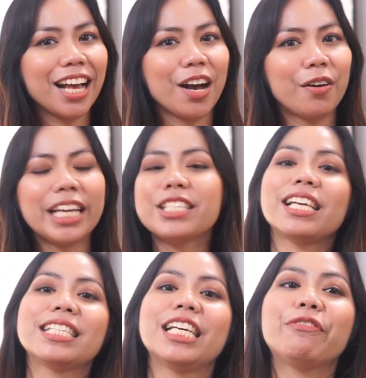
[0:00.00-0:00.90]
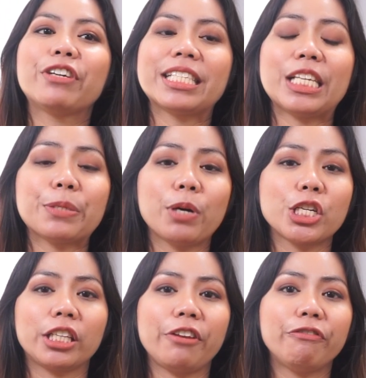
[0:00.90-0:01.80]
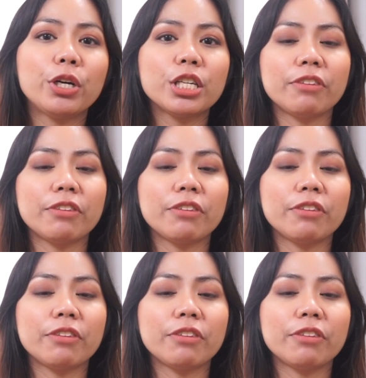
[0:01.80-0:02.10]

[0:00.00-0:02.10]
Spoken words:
Okay, so that's it for today's project in focus.